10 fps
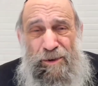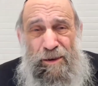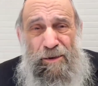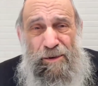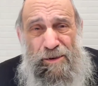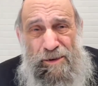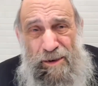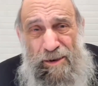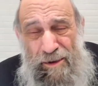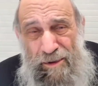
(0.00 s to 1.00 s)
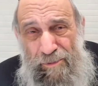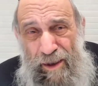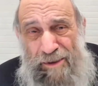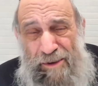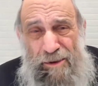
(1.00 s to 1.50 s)
because
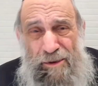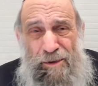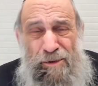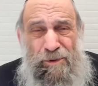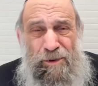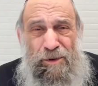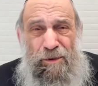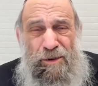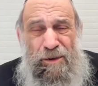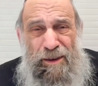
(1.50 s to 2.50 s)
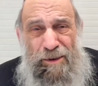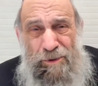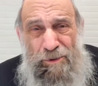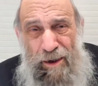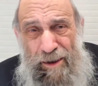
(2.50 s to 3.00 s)
matzah you don't allow
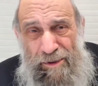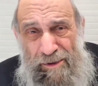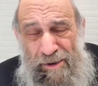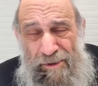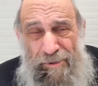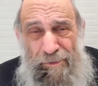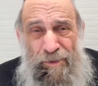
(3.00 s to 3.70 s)
to rise.